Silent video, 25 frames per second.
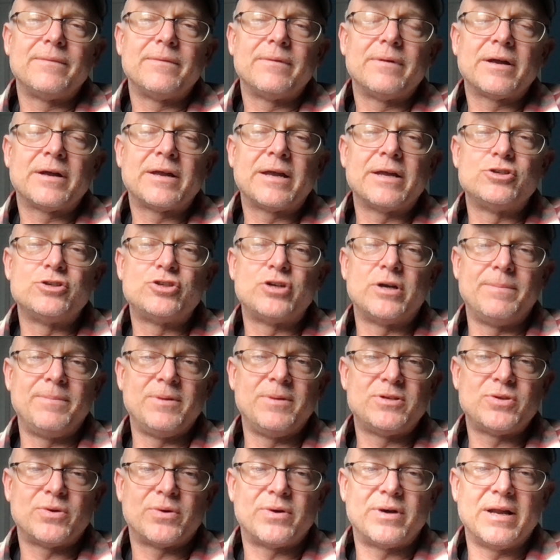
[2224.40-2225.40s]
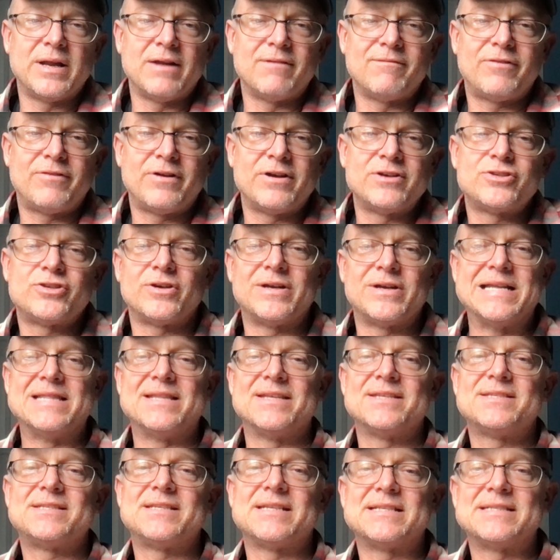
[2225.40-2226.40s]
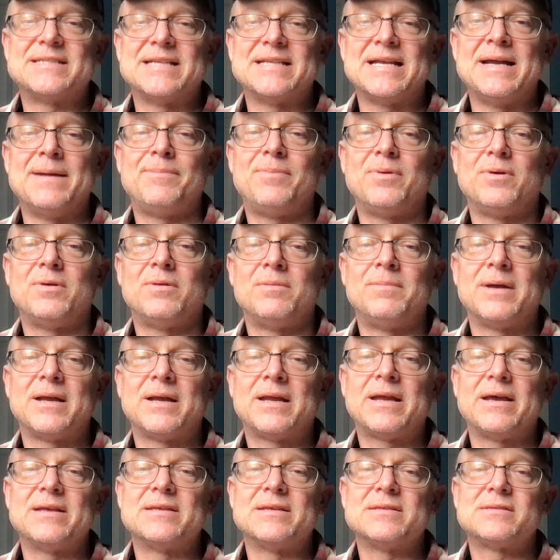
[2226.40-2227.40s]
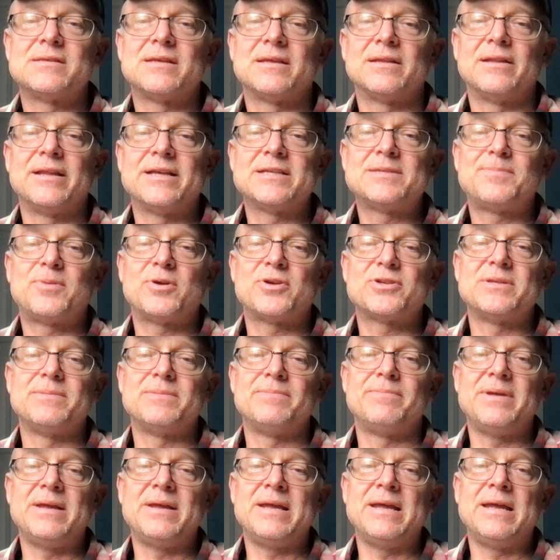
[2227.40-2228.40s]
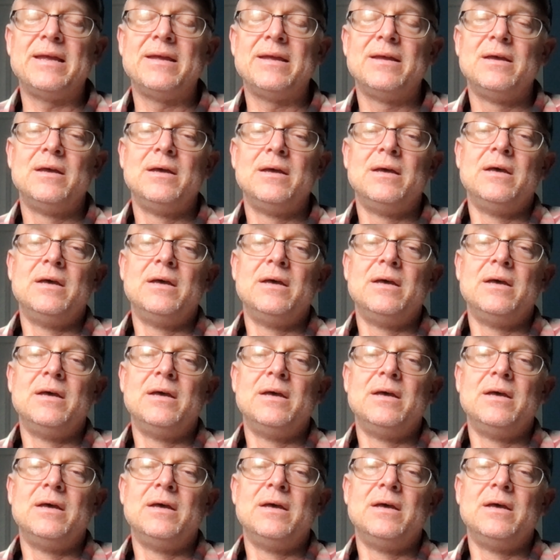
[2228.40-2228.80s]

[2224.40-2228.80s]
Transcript: contributory infringer in this example, because unless person B